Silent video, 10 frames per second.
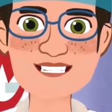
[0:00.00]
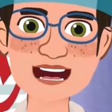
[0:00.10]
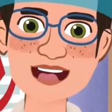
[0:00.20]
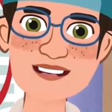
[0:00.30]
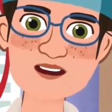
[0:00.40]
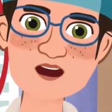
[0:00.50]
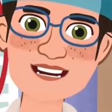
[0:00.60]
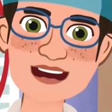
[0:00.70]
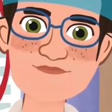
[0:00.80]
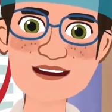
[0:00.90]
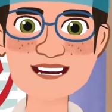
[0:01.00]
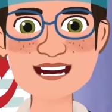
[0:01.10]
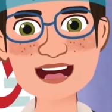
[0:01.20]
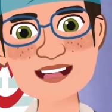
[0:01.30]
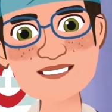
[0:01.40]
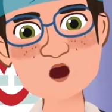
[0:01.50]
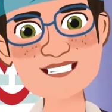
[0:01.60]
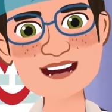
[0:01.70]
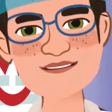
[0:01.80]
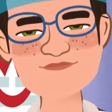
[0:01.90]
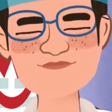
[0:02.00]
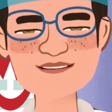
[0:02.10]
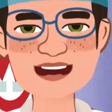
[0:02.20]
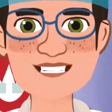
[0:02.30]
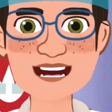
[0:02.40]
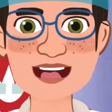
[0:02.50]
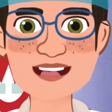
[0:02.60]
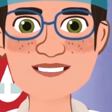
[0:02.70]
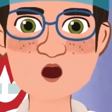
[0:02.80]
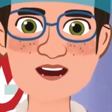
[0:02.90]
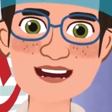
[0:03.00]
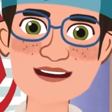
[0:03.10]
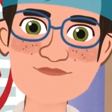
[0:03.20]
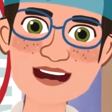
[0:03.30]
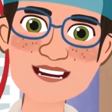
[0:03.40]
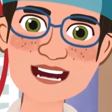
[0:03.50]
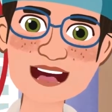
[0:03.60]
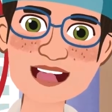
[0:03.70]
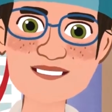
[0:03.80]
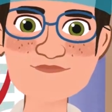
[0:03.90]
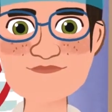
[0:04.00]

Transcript: he told me the medications I was taking were affecting my hormonal balance,